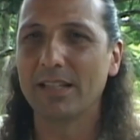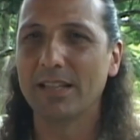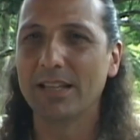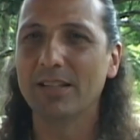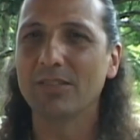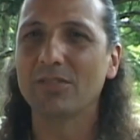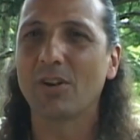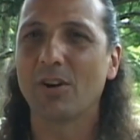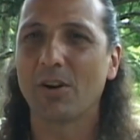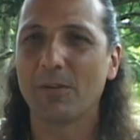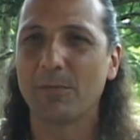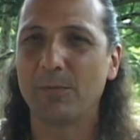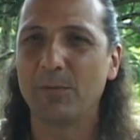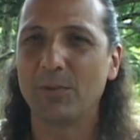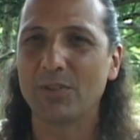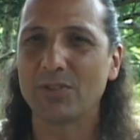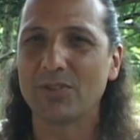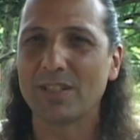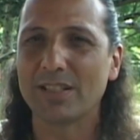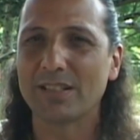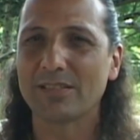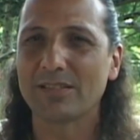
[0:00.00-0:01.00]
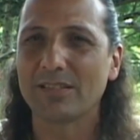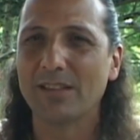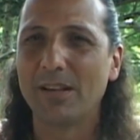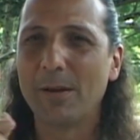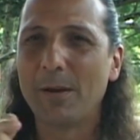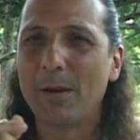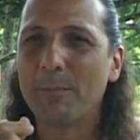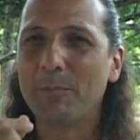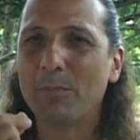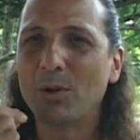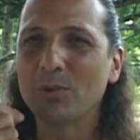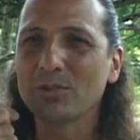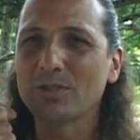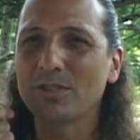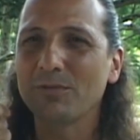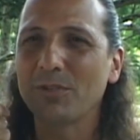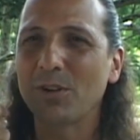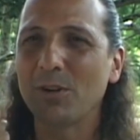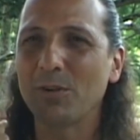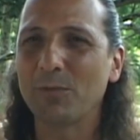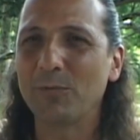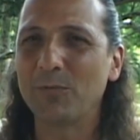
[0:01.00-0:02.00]
in our physics. Most
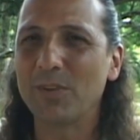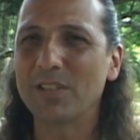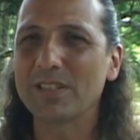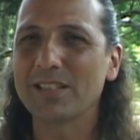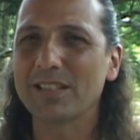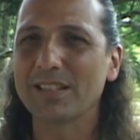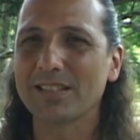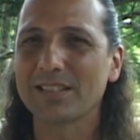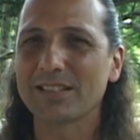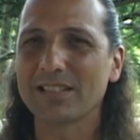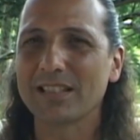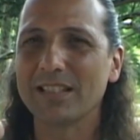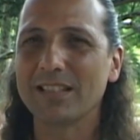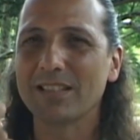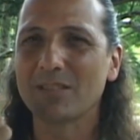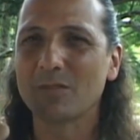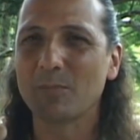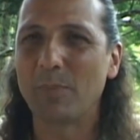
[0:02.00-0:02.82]
of our physics is